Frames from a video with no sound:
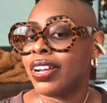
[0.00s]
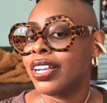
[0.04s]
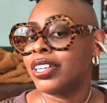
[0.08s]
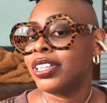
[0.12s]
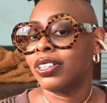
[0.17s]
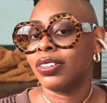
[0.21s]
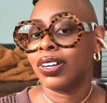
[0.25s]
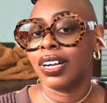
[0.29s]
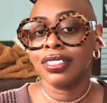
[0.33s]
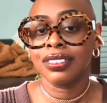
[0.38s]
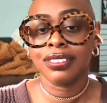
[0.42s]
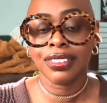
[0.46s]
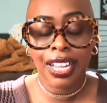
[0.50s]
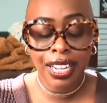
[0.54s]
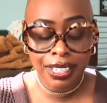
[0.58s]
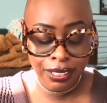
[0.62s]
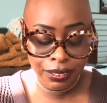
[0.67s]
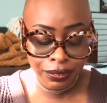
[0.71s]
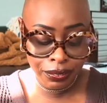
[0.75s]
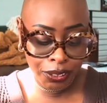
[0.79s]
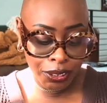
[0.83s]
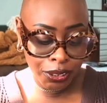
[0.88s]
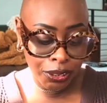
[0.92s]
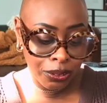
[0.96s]
I know a lot
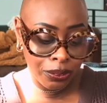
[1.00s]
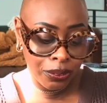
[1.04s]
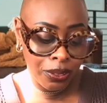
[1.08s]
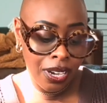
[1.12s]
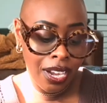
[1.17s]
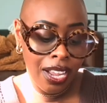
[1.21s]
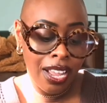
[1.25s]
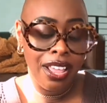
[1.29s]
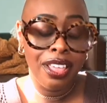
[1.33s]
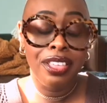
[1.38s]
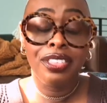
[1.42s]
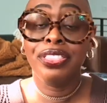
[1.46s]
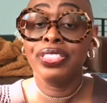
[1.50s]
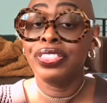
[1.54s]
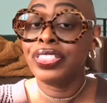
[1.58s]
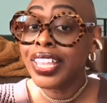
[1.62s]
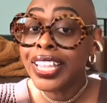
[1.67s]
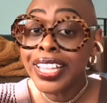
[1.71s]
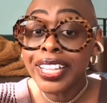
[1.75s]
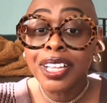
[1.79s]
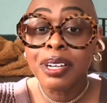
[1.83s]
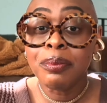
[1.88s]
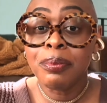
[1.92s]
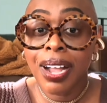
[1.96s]
of you
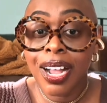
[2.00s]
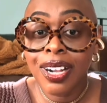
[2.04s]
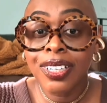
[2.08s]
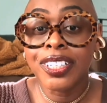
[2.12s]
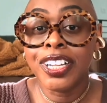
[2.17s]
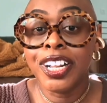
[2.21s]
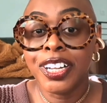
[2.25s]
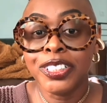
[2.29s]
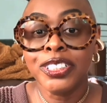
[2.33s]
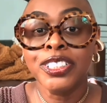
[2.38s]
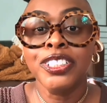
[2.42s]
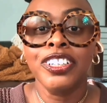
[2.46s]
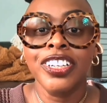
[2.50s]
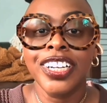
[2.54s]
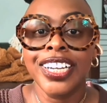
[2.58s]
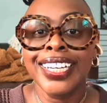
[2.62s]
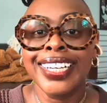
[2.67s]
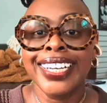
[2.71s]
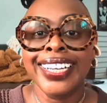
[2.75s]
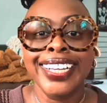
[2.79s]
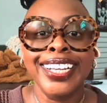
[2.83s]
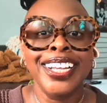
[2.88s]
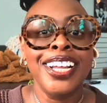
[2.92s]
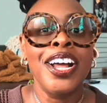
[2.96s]
think about color
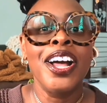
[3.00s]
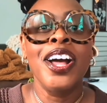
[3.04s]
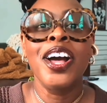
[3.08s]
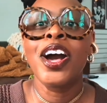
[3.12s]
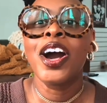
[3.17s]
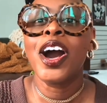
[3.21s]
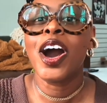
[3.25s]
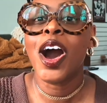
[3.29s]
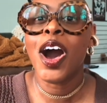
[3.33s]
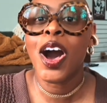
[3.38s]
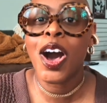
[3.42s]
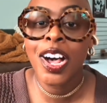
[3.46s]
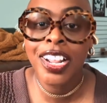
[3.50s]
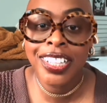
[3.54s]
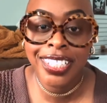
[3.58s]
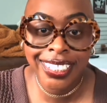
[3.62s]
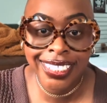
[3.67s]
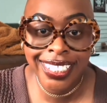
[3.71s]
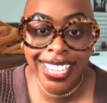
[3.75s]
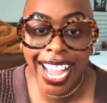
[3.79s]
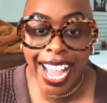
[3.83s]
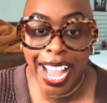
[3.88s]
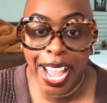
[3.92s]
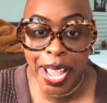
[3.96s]
grading all
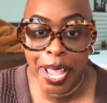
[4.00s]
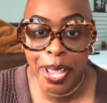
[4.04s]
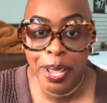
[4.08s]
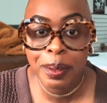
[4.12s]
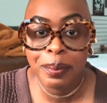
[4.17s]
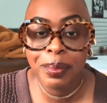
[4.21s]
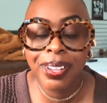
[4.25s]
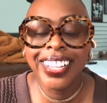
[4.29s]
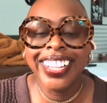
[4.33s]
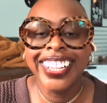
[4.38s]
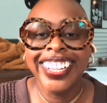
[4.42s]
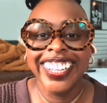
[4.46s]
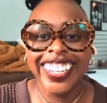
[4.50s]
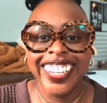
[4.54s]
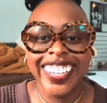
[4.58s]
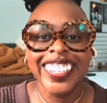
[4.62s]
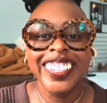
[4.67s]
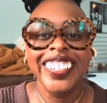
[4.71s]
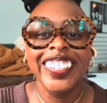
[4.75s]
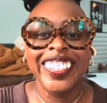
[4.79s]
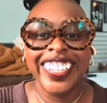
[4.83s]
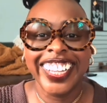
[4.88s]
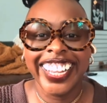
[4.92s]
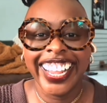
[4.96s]
the time,
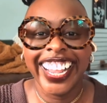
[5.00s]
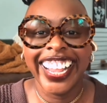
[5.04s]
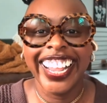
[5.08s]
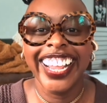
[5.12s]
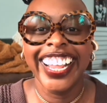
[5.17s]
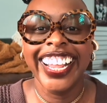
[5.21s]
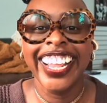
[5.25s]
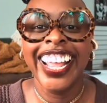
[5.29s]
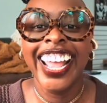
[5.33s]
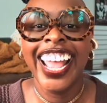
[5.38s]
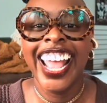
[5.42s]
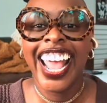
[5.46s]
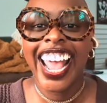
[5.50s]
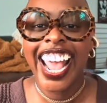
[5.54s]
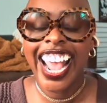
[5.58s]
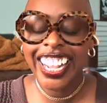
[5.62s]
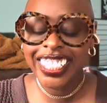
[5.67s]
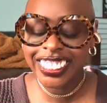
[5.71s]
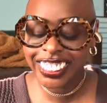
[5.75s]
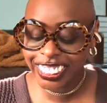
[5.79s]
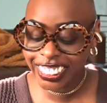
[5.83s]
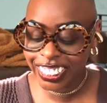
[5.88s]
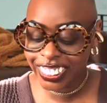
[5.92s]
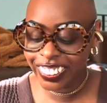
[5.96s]
okay?
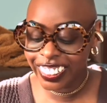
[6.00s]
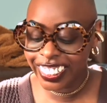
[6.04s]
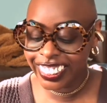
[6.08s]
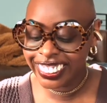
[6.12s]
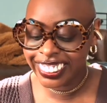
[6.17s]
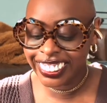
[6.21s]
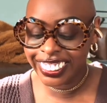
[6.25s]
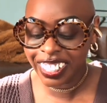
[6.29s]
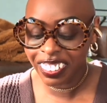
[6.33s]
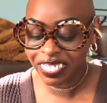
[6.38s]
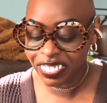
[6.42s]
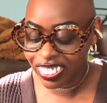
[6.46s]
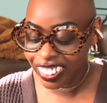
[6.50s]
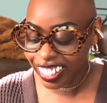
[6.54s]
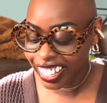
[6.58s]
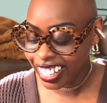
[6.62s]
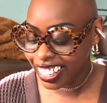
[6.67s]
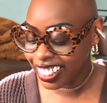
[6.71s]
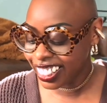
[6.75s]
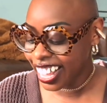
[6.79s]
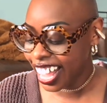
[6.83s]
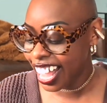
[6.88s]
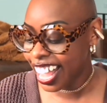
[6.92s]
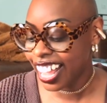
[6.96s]
And so it's
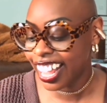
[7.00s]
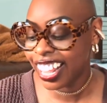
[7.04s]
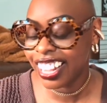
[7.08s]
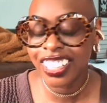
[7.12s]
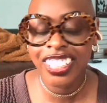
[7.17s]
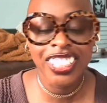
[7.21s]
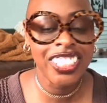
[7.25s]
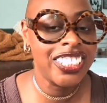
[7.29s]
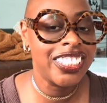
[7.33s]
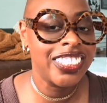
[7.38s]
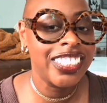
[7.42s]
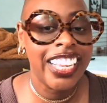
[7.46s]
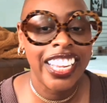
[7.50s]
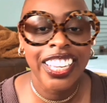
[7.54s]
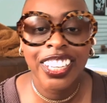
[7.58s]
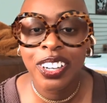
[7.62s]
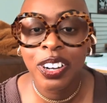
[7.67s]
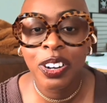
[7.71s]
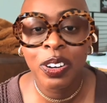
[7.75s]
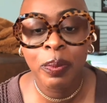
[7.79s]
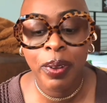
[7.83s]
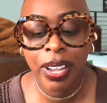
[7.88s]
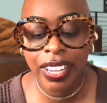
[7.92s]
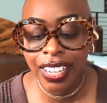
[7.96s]
something that you're like,
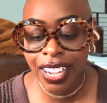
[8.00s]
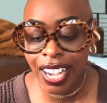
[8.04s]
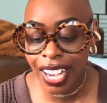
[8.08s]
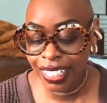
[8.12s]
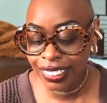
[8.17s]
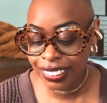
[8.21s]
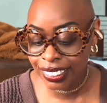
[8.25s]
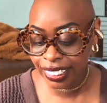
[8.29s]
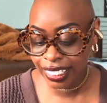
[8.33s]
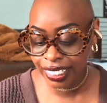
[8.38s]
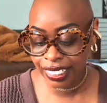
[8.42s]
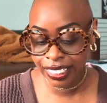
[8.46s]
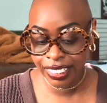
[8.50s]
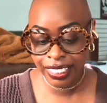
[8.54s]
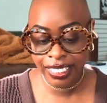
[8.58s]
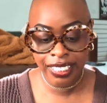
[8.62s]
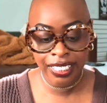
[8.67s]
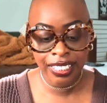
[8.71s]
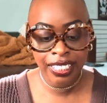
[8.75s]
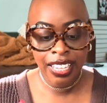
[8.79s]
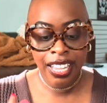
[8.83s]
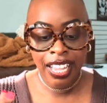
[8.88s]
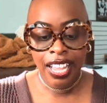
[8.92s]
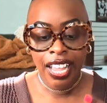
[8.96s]
oh my gosh,
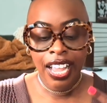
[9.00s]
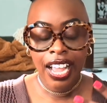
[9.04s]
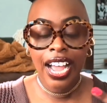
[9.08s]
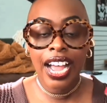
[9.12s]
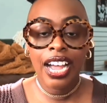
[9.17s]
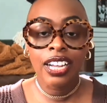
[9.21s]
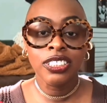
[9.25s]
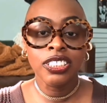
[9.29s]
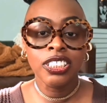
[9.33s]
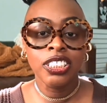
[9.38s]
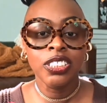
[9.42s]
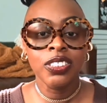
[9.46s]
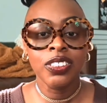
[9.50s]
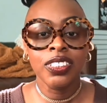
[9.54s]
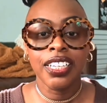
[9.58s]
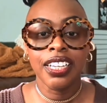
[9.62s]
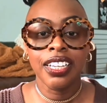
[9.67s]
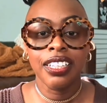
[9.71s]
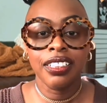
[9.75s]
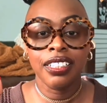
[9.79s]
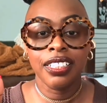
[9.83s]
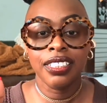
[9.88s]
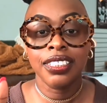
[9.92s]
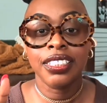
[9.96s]
XayLi, how do you
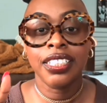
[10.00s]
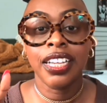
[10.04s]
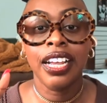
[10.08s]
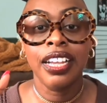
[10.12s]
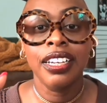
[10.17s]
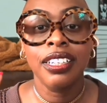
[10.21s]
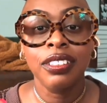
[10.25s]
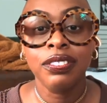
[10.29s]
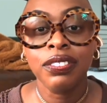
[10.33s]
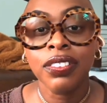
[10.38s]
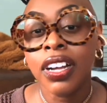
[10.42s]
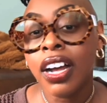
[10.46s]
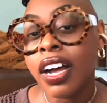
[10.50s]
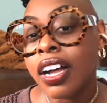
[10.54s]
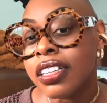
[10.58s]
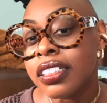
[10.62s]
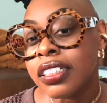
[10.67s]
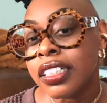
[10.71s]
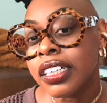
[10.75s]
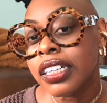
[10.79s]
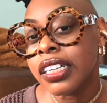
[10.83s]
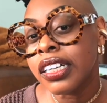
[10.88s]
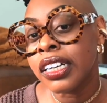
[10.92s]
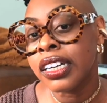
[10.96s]
get this kind of
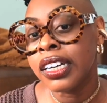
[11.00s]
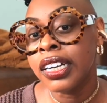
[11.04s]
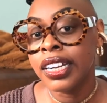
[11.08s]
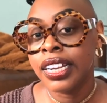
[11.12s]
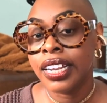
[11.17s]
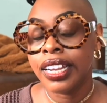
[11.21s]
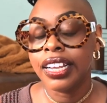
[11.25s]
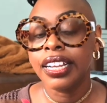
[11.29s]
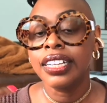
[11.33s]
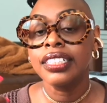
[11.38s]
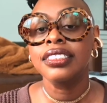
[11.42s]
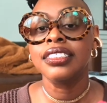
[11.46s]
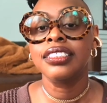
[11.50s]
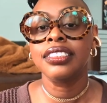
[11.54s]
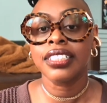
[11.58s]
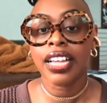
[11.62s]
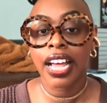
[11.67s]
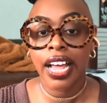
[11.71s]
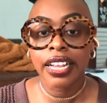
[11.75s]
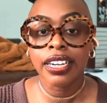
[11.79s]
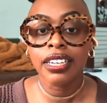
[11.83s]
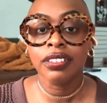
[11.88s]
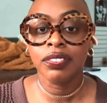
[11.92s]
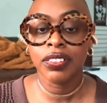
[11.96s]
color
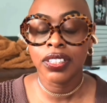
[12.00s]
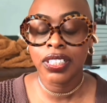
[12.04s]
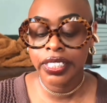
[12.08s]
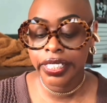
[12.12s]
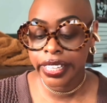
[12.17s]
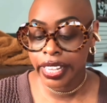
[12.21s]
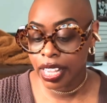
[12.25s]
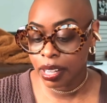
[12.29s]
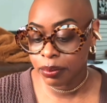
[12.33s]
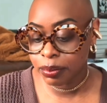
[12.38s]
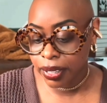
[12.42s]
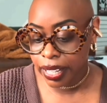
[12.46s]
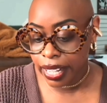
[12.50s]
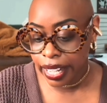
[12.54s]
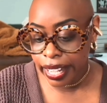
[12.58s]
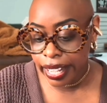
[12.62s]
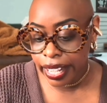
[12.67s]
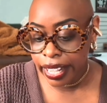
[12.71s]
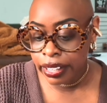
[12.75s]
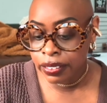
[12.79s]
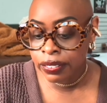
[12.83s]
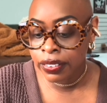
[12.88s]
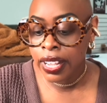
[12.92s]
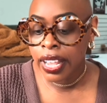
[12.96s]
inside of Ecamm
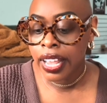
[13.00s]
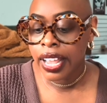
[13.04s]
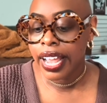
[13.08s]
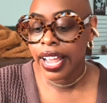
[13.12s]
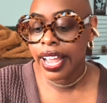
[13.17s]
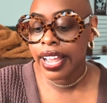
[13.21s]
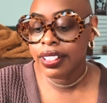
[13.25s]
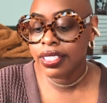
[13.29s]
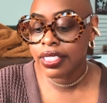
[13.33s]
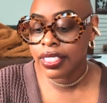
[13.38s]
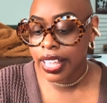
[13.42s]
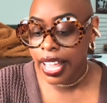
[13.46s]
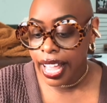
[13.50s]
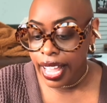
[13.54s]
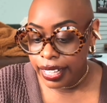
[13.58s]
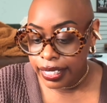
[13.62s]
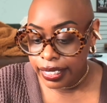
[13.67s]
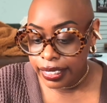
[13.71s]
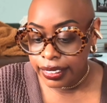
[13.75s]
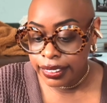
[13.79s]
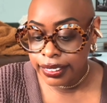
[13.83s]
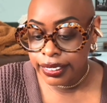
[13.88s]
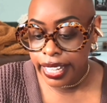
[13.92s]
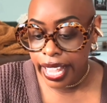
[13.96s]
Live? And
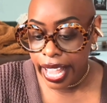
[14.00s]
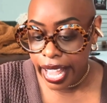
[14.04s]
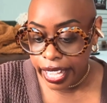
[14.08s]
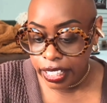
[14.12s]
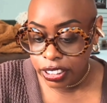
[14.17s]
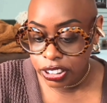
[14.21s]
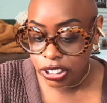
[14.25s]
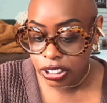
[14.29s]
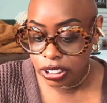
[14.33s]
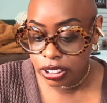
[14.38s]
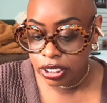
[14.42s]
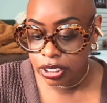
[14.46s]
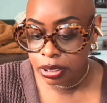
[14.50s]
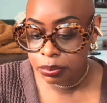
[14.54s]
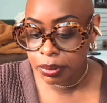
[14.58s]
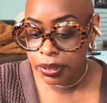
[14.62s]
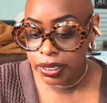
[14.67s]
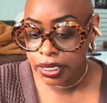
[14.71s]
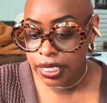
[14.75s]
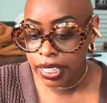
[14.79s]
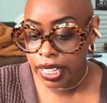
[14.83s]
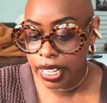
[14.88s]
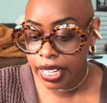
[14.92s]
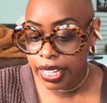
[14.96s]
that is actually
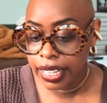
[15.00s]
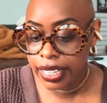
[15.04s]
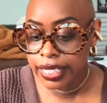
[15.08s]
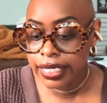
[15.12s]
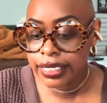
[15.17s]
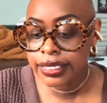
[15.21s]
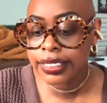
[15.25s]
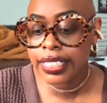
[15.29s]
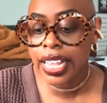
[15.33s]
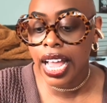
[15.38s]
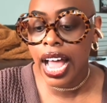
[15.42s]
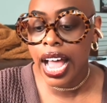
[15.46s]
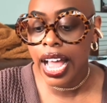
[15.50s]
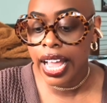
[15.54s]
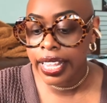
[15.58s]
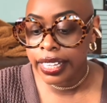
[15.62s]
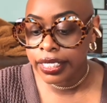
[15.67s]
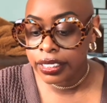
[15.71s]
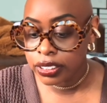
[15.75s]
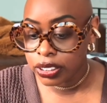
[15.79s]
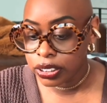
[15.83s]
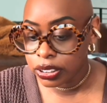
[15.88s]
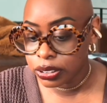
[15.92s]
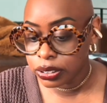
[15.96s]
because
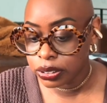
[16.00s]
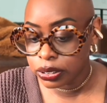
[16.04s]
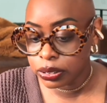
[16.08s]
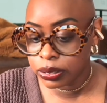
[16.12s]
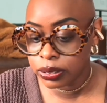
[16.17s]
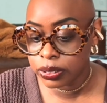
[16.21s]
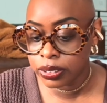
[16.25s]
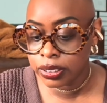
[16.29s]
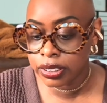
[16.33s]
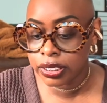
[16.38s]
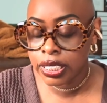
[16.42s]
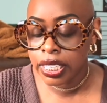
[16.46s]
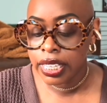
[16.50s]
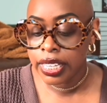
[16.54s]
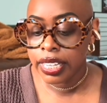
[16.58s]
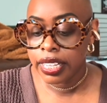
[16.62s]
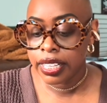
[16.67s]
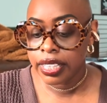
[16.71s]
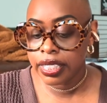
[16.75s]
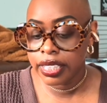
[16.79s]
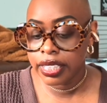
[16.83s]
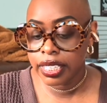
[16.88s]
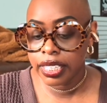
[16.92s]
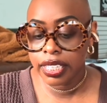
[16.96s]
I use
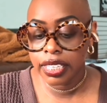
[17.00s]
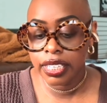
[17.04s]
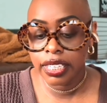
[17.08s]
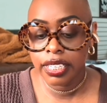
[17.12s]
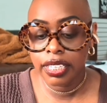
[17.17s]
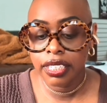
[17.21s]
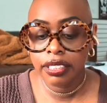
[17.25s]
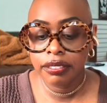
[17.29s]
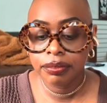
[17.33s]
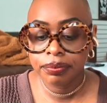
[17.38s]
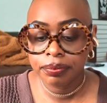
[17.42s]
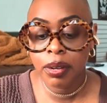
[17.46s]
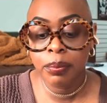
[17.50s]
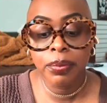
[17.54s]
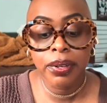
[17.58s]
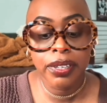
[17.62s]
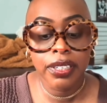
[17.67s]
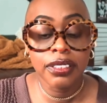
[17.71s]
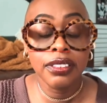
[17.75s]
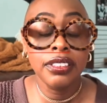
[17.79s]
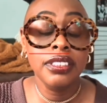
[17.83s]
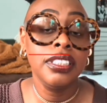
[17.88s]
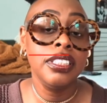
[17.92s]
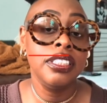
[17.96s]
the
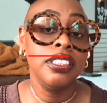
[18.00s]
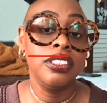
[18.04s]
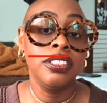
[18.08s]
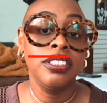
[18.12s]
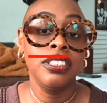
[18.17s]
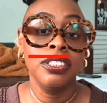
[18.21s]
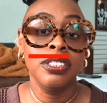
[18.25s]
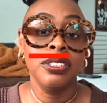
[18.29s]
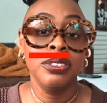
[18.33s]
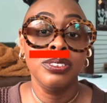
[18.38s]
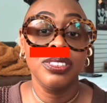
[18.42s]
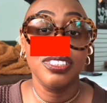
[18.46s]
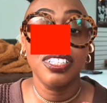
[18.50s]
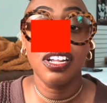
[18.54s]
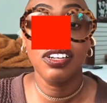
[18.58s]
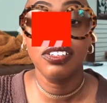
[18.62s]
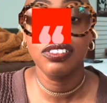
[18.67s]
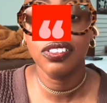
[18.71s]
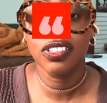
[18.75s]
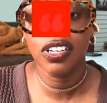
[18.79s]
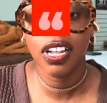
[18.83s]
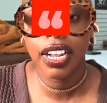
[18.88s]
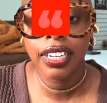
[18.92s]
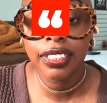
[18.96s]
ability to use a
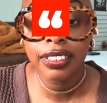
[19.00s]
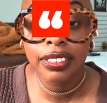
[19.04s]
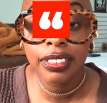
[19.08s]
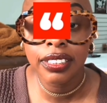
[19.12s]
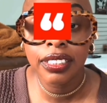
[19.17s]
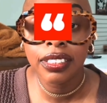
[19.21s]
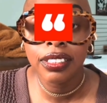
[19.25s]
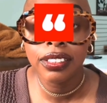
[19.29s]
L U T.